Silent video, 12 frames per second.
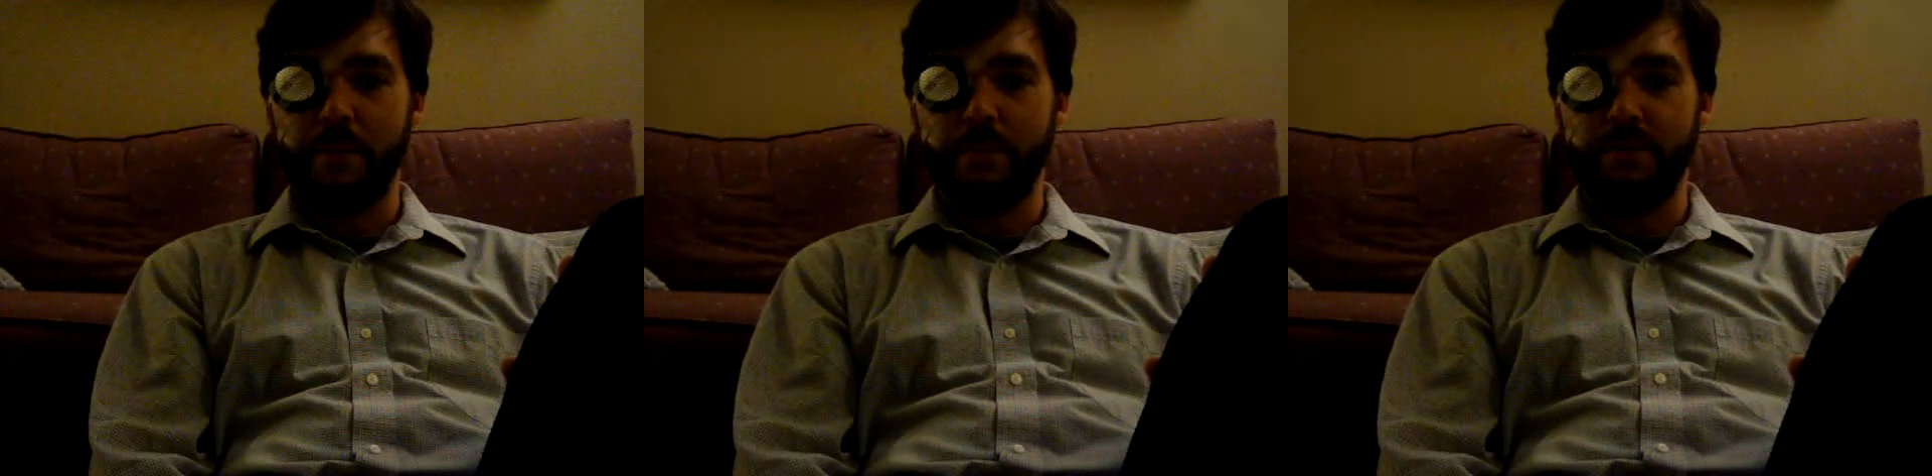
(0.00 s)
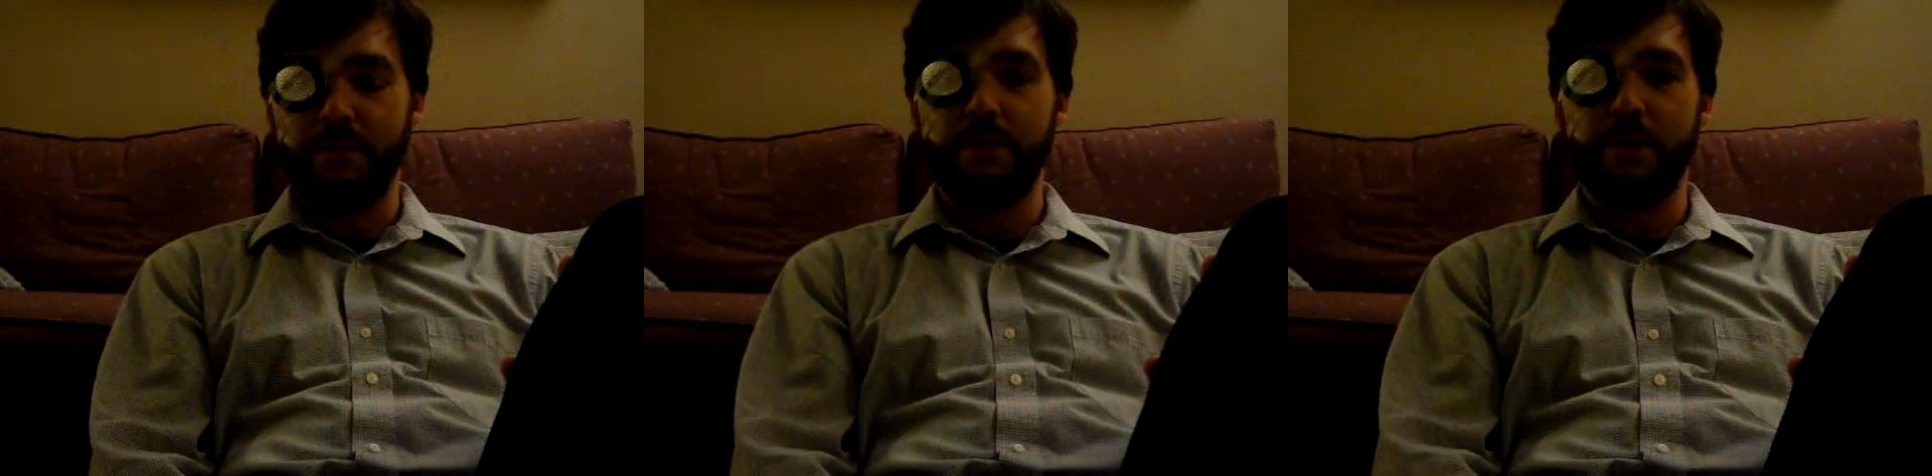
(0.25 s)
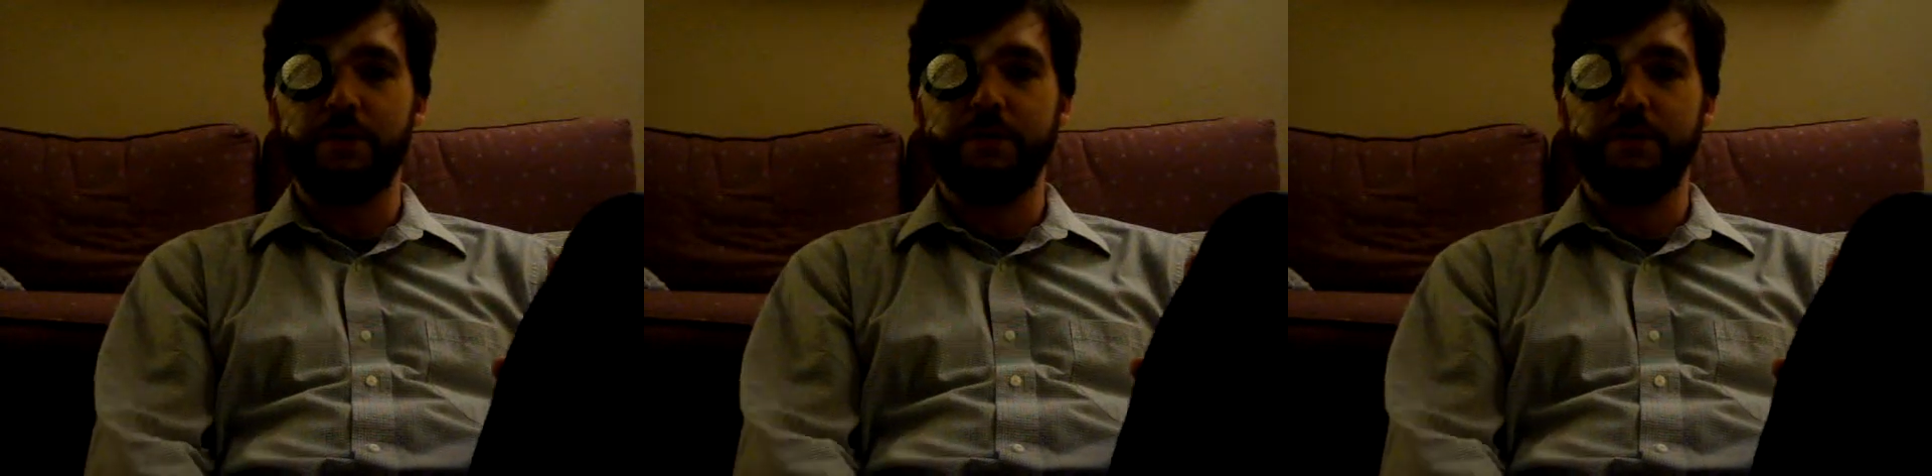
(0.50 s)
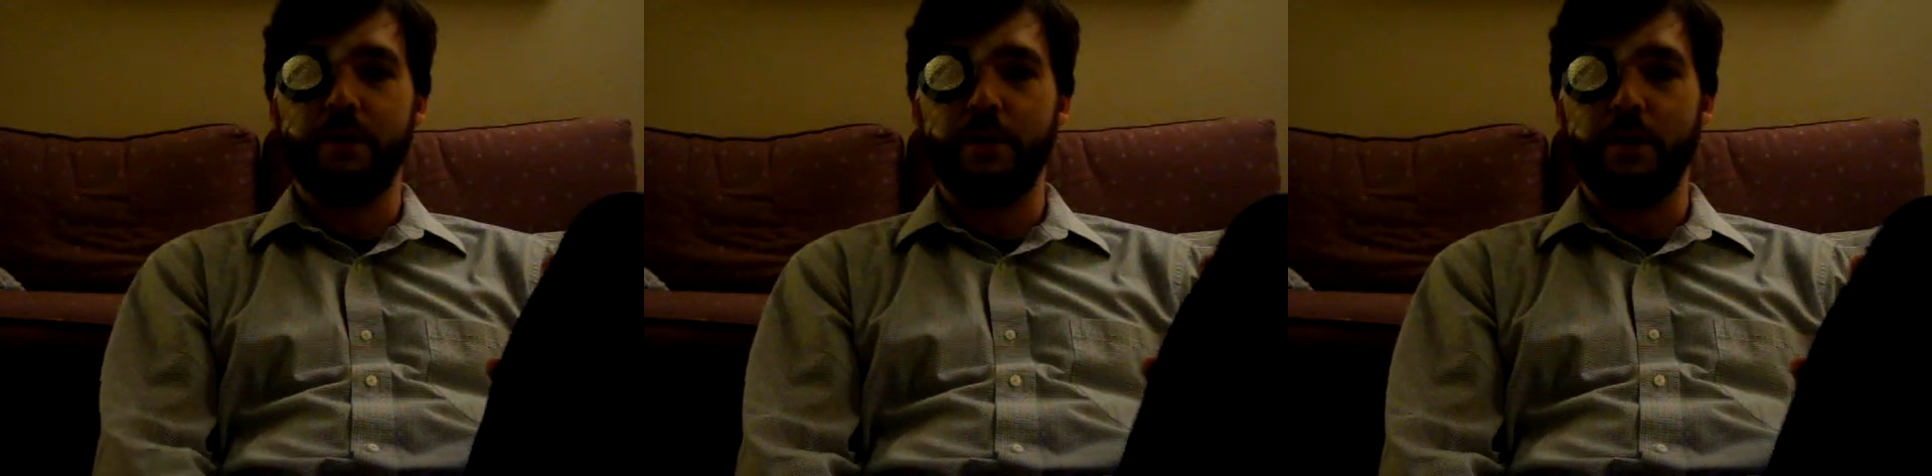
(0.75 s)
a piece of
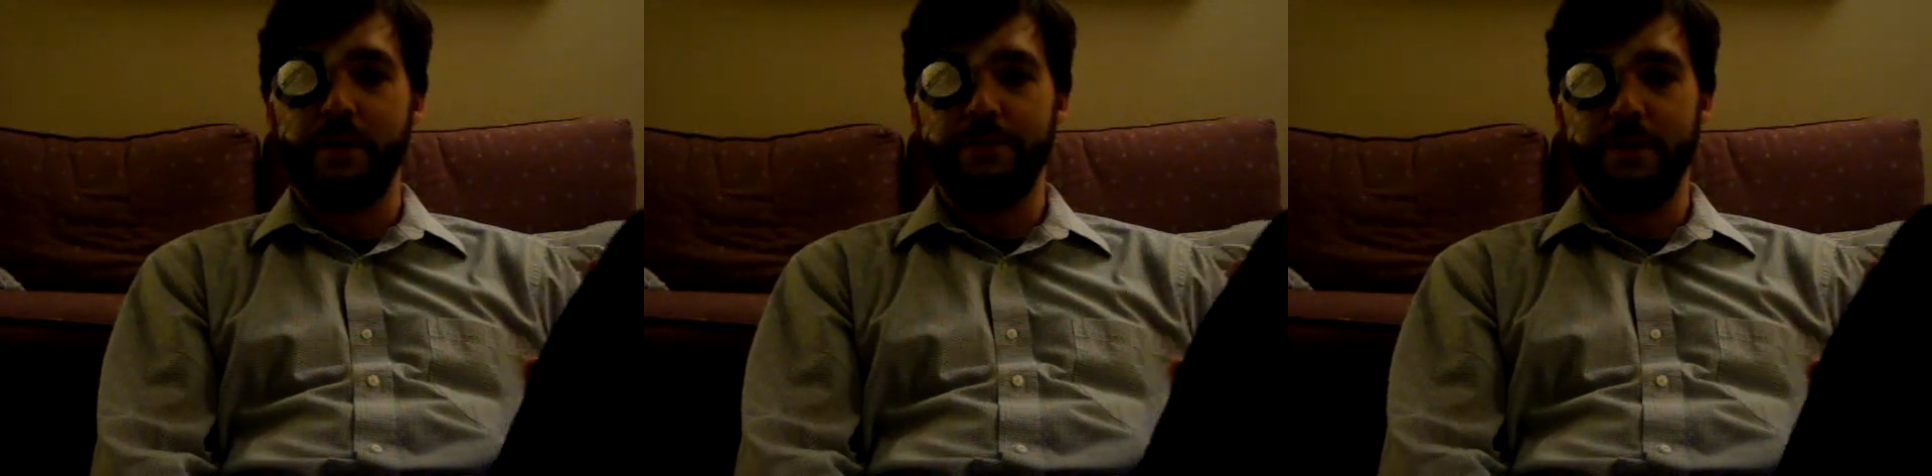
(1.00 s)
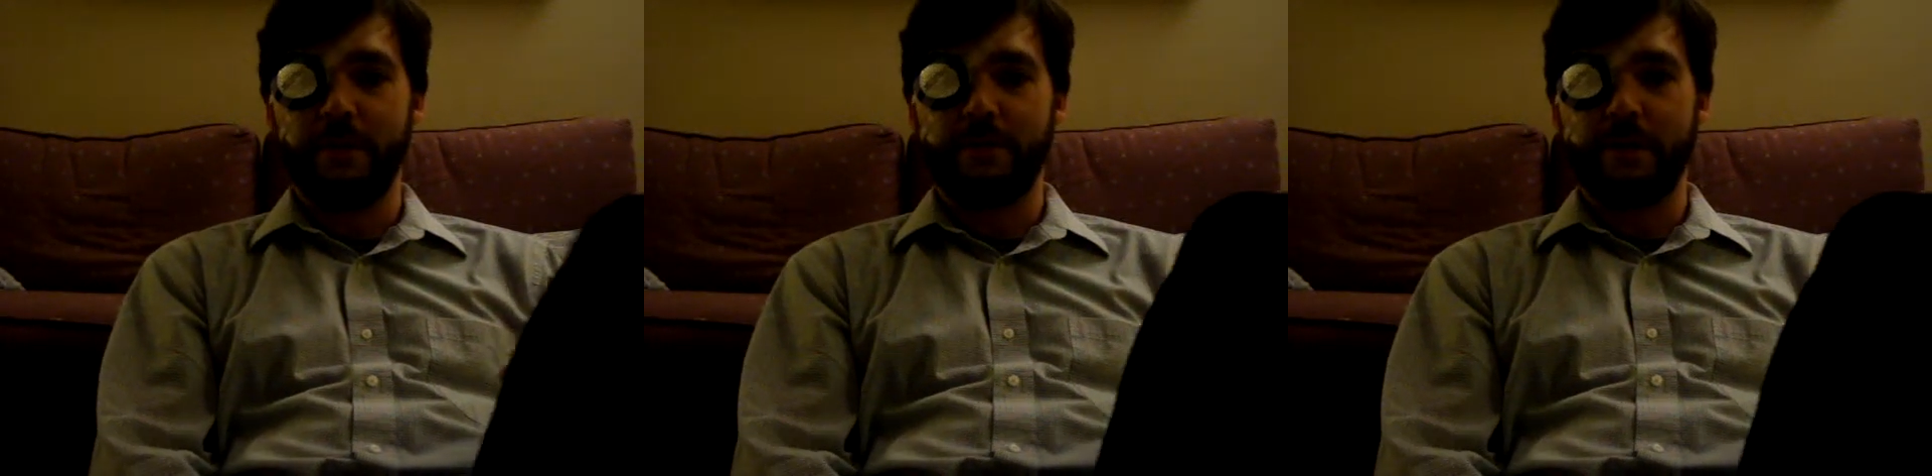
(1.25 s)
toast and coffee at